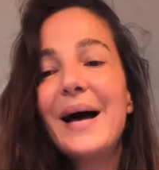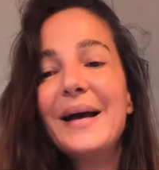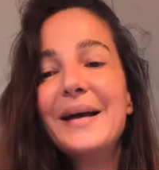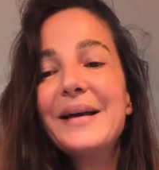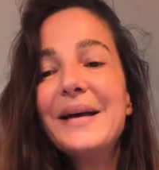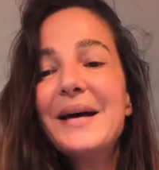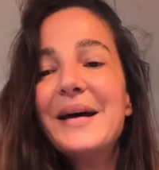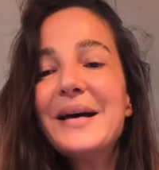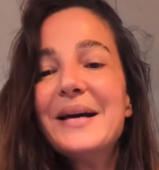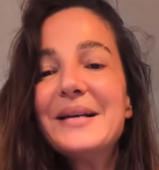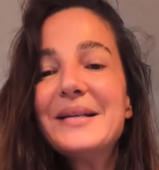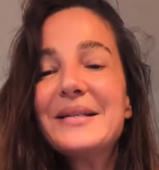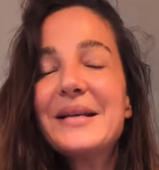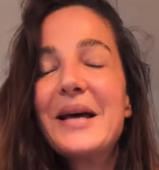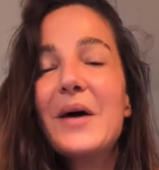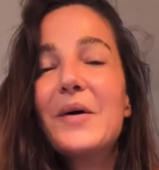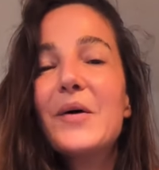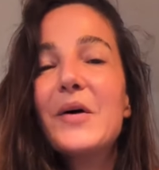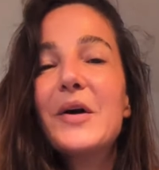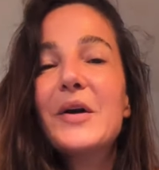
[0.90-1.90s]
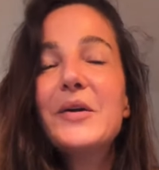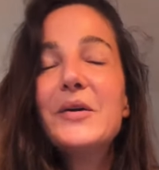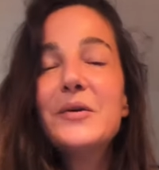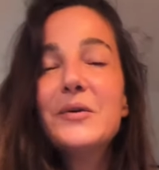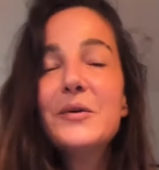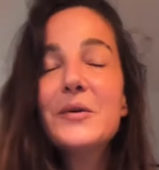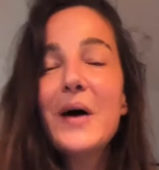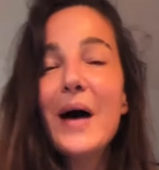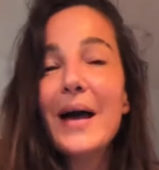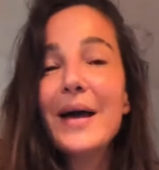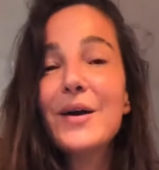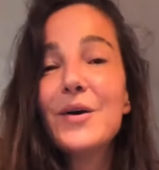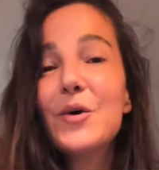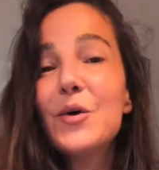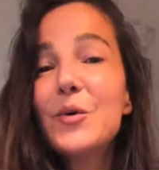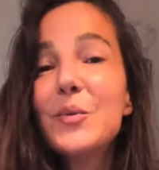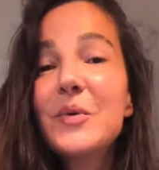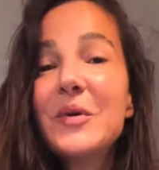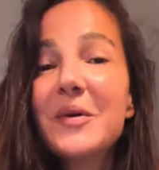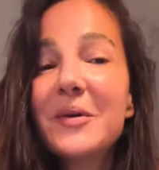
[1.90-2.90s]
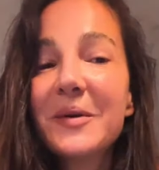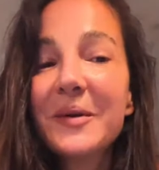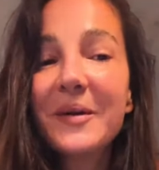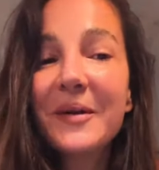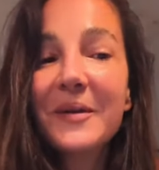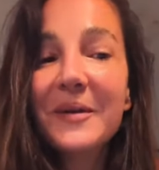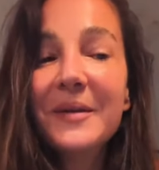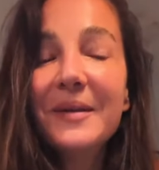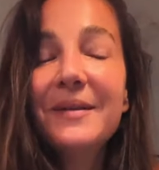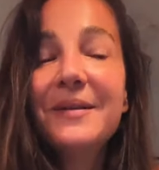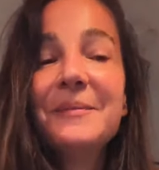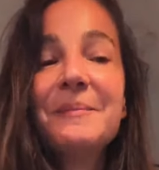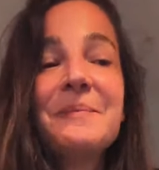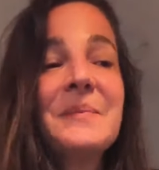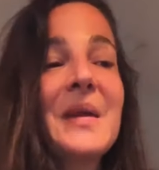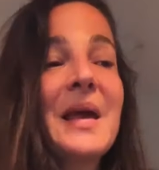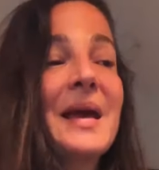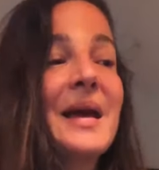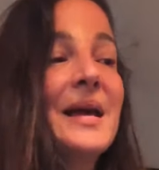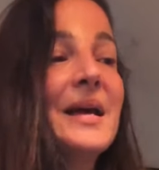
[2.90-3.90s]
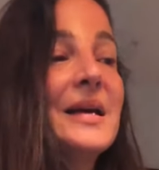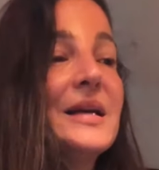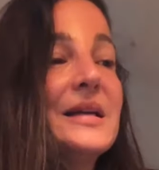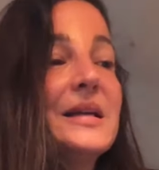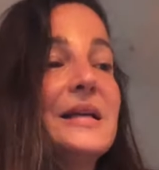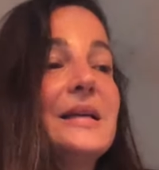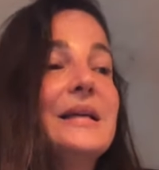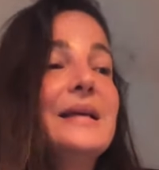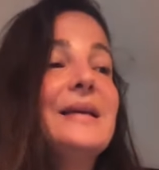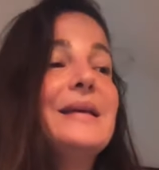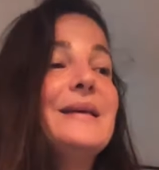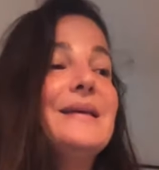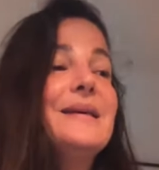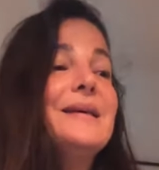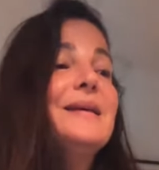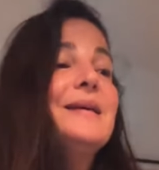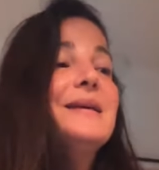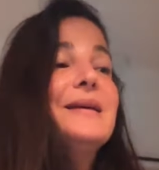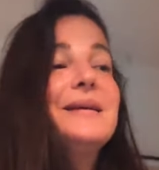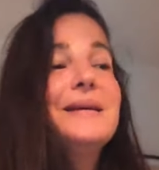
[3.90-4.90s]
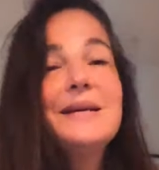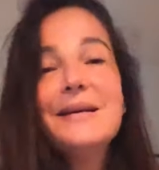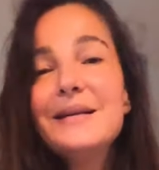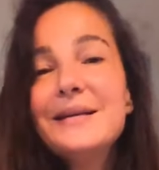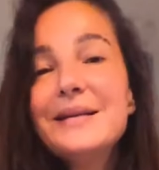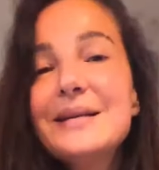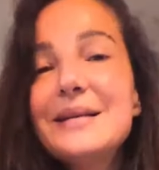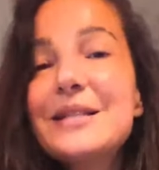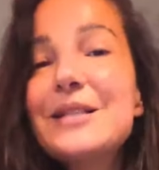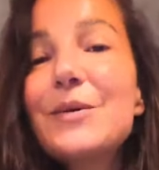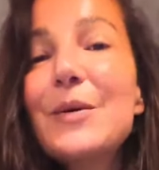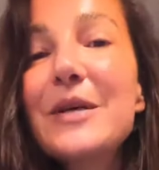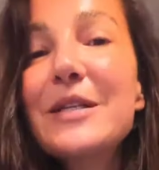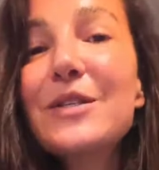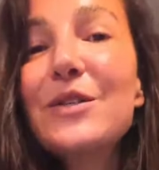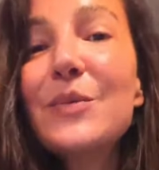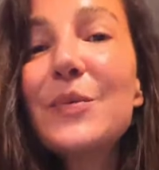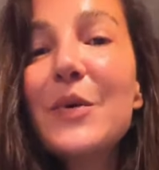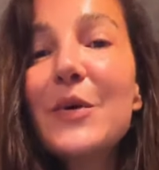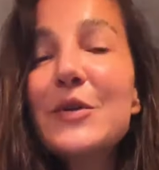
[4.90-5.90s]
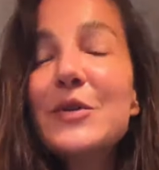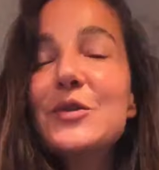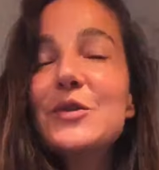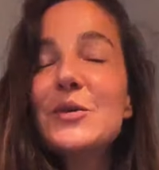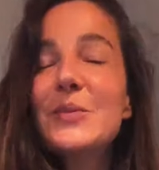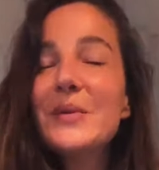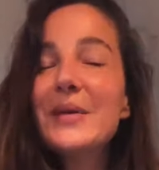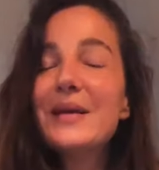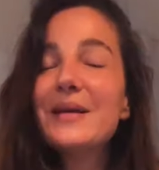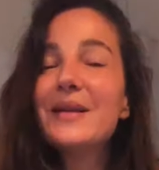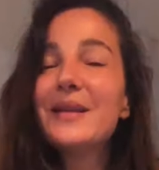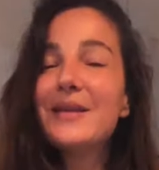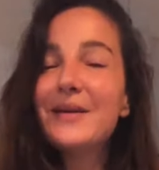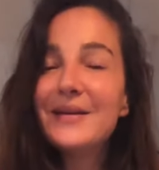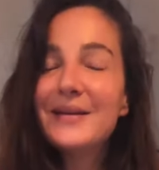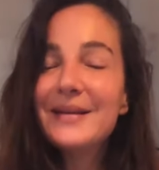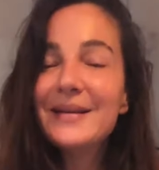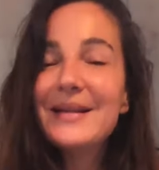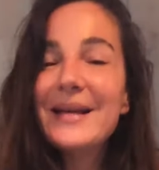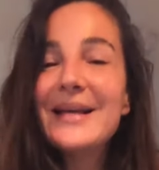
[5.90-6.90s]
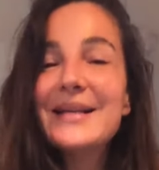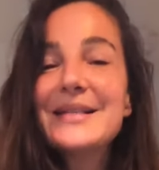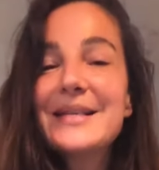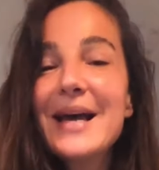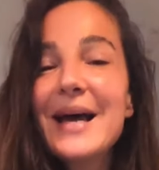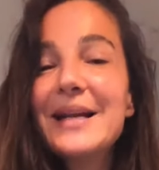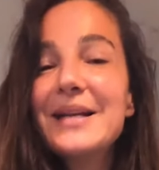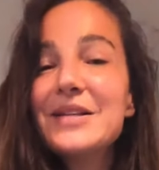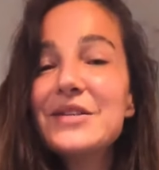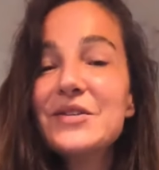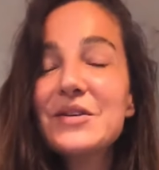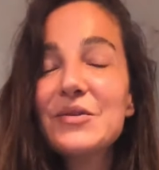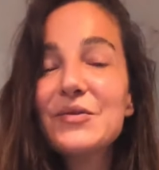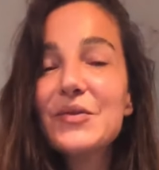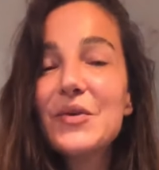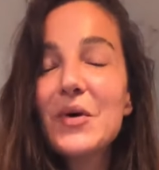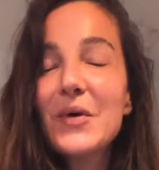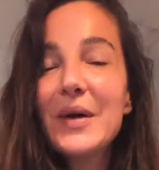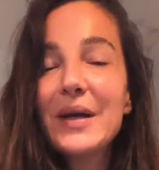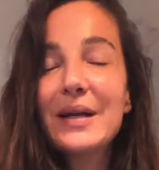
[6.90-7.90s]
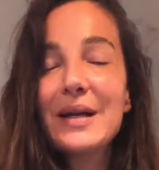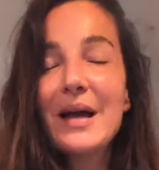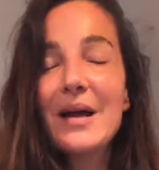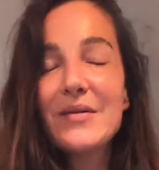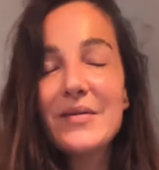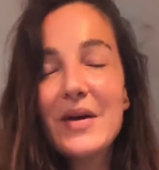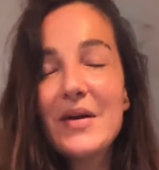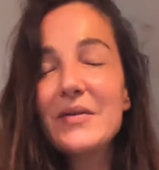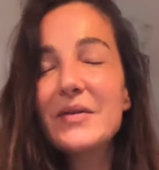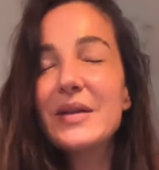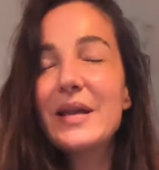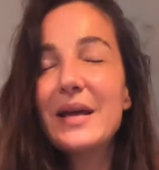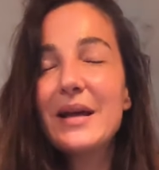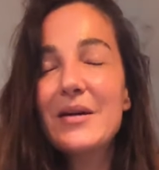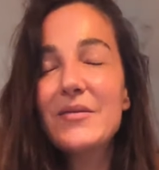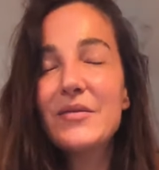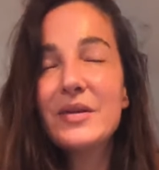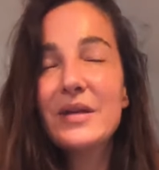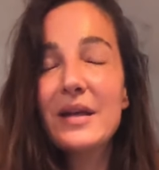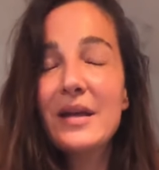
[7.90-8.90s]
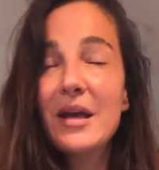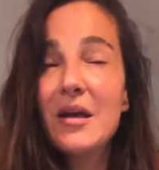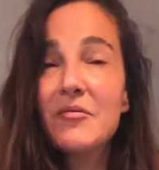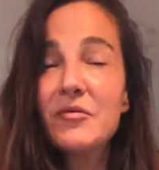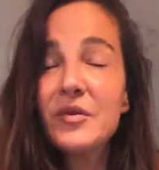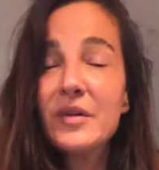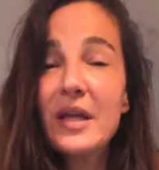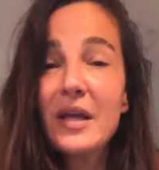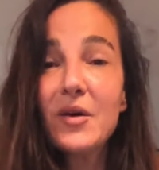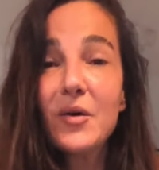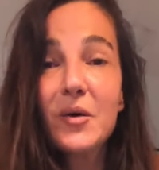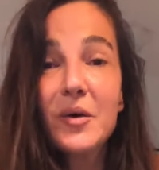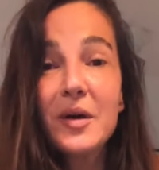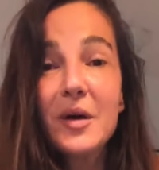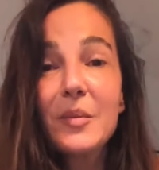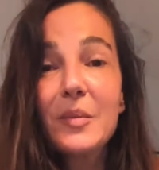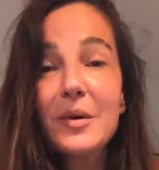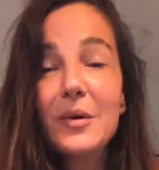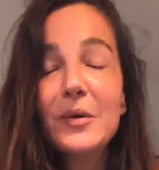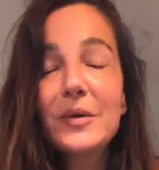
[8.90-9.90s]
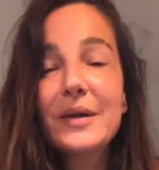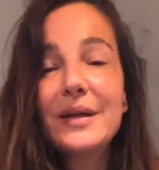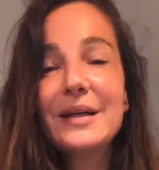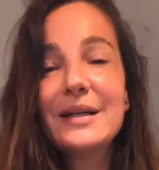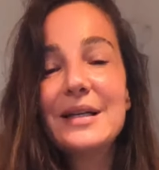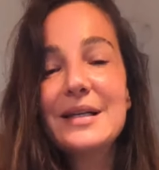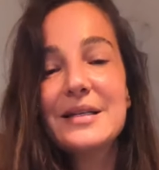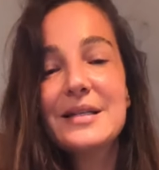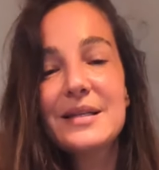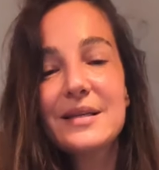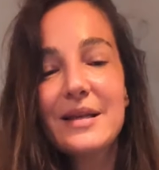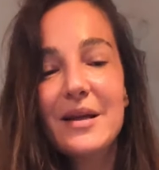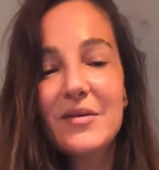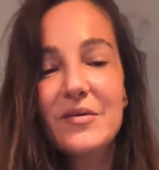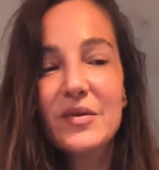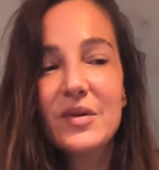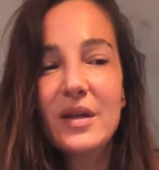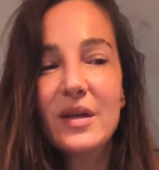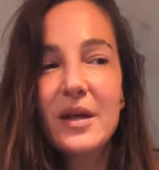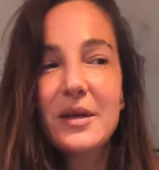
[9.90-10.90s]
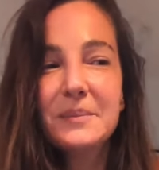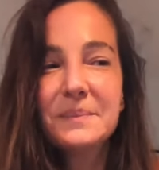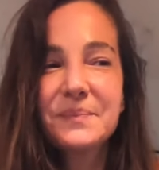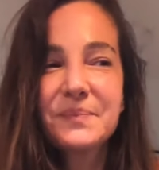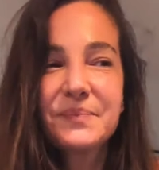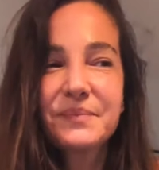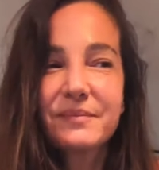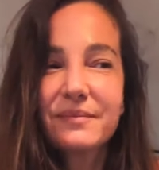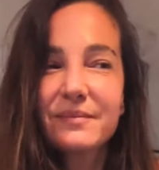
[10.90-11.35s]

Hi guys, how are you? I hope you're good. It was supposed to be a 30-day challenge of going live every day, or uploading a lesson every day.